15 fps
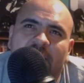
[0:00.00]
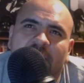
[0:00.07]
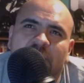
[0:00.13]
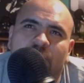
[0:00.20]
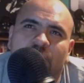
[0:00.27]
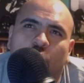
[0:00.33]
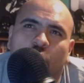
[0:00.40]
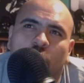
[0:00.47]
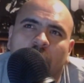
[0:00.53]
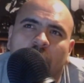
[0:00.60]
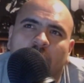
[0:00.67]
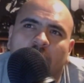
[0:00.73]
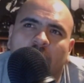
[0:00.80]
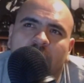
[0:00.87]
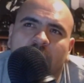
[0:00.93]
It's
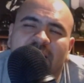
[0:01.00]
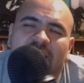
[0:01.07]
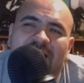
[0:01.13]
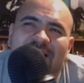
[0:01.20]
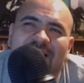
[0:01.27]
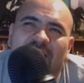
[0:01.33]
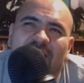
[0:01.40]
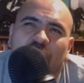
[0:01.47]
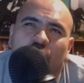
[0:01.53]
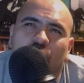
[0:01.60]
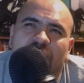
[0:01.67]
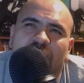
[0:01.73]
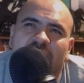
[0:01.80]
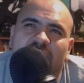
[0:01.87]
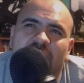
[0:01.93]
more Santana and
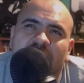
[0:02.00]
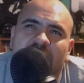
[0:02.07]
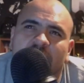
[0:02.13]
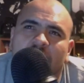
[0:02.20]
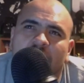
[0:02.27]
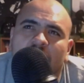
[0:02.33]
Ortiz